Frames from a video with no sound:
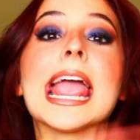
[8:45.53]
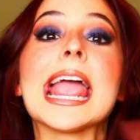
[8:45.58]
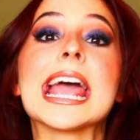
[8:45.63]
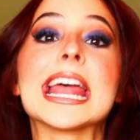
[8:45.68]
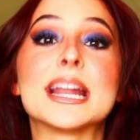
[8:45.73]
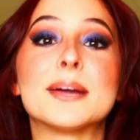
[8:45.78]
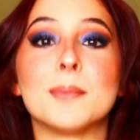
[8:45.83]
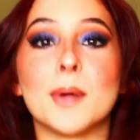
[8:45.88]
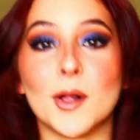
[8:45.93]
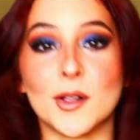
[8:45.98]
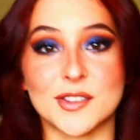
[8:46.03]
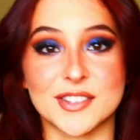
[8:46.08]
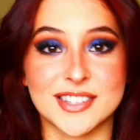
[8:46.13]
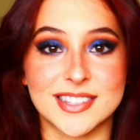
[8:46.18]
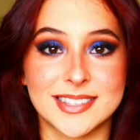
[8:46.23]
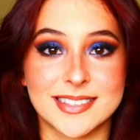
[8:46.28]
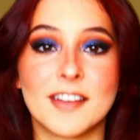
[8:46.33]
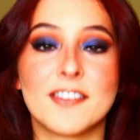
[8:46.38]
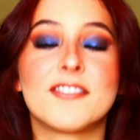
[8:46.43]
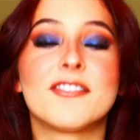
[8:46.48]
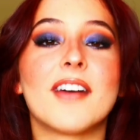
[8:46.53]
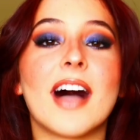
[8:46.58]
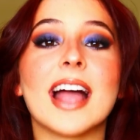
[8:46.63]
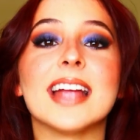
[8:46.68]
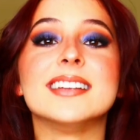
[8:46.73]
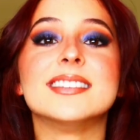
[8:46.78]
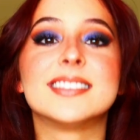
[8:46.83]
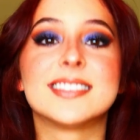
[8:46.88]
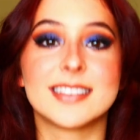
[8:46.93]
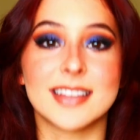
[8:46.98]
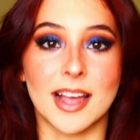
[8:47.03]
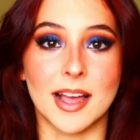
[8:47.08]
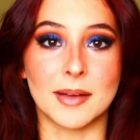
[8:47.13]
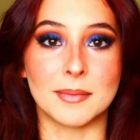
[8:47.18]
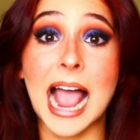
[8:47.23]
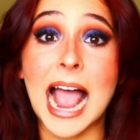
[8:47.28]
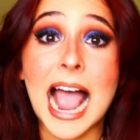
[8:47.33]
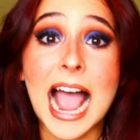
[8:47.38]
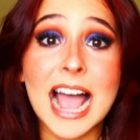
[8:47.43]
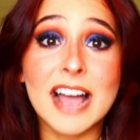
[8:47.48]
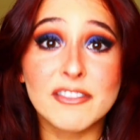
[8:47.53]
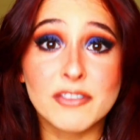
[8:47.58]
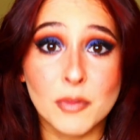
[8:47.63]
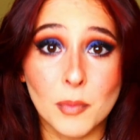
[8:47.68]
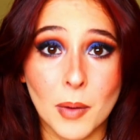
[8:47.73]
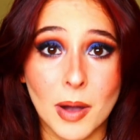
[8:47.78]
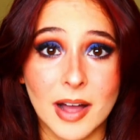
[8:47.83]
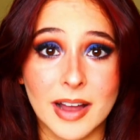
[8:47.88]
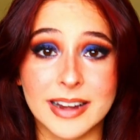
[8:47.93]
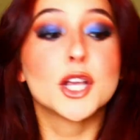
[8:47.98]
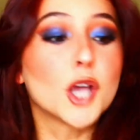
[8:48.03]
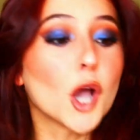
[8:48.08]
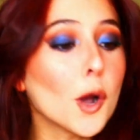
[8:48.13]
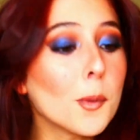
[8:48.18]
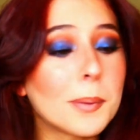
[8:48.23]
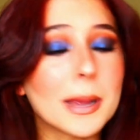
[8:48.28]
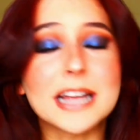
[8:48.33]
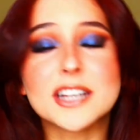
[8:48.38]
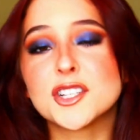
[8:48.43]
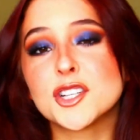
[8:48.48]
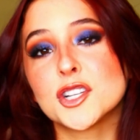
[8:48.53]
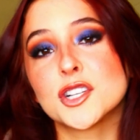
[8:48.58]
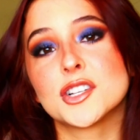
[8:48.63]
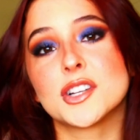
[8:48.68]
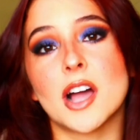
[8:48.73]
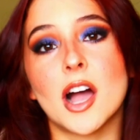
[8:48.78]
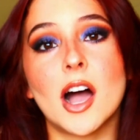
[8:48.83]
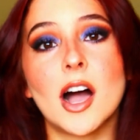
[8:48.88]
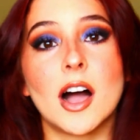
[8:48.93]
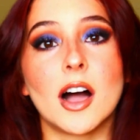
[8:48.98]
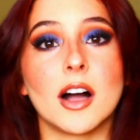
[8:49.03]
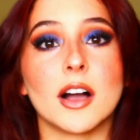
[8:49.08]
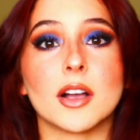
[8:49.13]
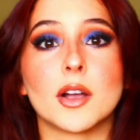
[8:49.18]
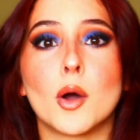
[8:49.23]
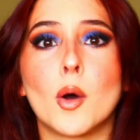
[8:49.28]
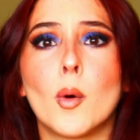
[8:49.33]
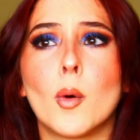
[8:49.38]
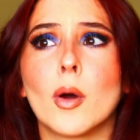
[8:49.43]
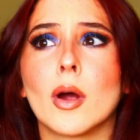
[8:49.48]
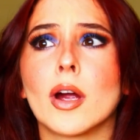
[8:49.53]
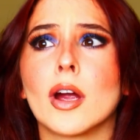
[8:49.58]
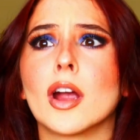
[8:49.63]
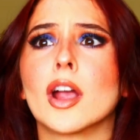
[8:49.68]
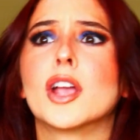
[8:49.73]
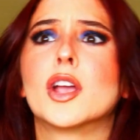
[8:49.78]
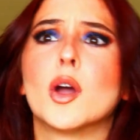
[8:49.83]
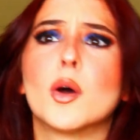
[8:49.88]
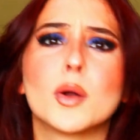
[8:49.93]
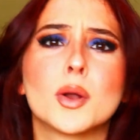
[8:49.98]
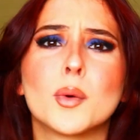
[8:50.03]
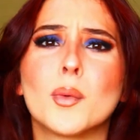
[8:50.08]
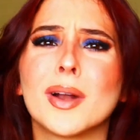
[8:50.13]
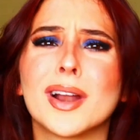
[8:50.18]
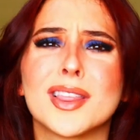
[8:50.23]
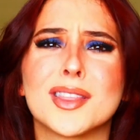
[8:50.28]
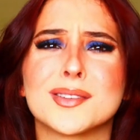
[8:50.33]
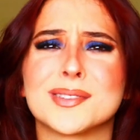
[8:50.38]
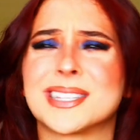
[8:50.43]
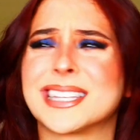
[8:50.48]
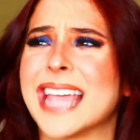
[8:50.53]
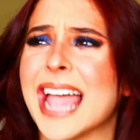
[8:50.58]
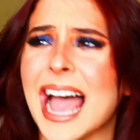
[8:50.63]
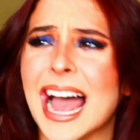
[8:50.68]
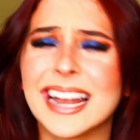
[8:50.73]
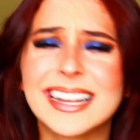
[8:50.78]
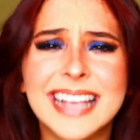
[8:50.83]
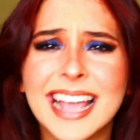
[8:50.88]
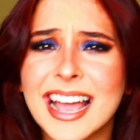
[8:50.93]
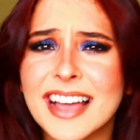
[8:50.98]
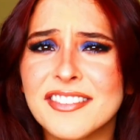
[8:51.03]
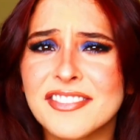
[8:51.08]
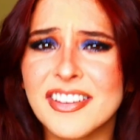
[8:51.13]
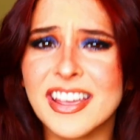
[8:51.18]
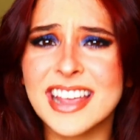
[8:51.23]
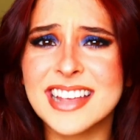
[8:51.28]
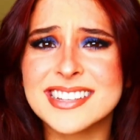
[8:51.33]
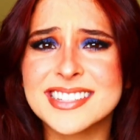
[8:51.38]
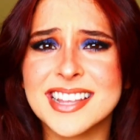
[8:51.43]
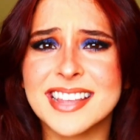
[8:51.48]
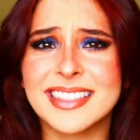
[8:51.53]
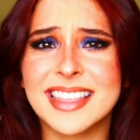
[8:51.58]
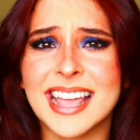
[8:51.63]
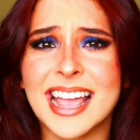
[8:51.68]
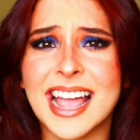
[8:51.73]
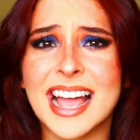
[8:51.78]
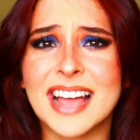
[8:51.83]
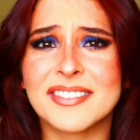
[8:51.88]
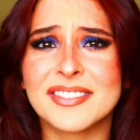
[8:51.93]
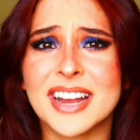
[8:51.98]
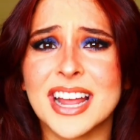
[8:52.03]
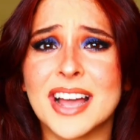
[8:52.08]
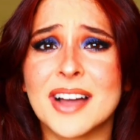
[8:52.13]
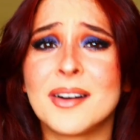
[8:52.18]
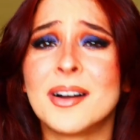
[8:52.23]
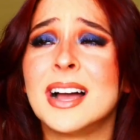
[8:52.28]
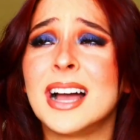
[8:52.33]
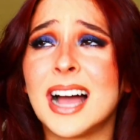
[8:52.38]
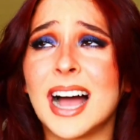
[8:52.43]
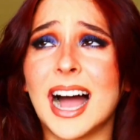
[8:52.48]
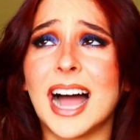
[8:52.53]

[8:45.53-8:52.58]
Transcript: Animals. Find some. Have one. Go pet your dog, or go to one of those cat cafes that they have now.